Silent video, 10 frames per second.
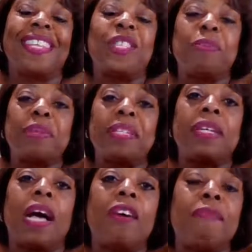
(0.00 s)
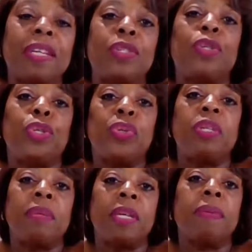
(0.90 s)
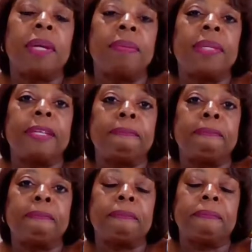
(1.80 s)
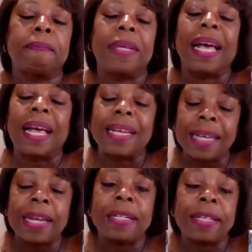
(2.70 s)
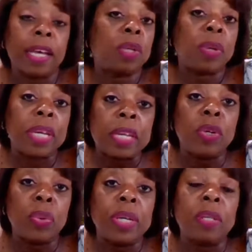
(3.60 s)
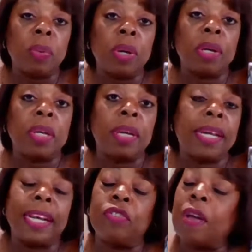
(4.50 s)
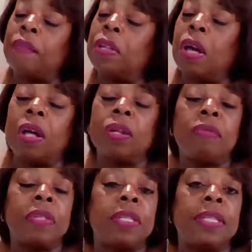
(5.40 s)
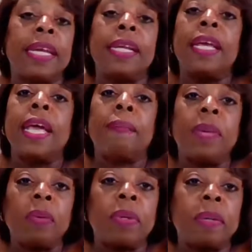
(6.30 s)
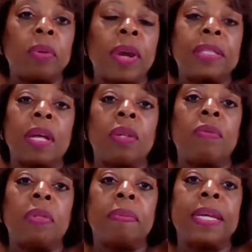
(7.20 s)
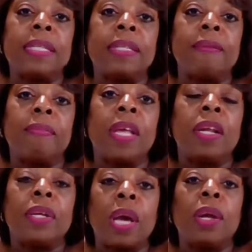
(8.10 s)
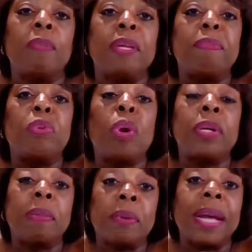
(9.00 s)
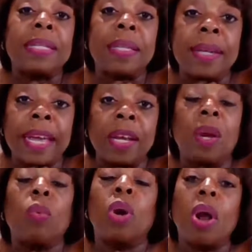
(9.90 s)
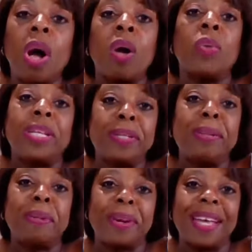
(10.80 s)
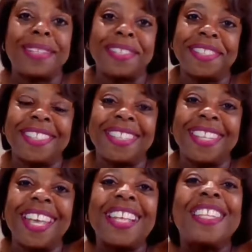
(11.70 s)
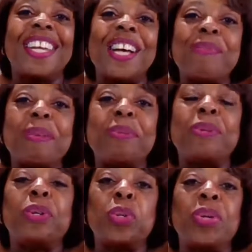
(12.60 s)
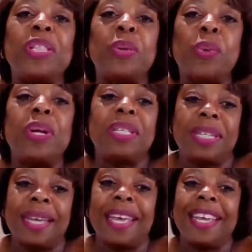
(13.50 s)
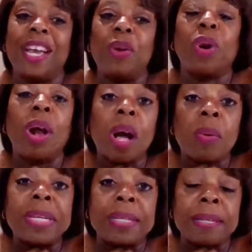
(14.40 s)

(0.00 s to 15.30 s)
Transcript: Superintendent Hoffmeister used to be a Republican. I got to tell you, in doing the work, and I travel all over the state and meet with Democrats all over the place, not all people who are Democrats today were always Democrats. Not all people who are doing the work today were always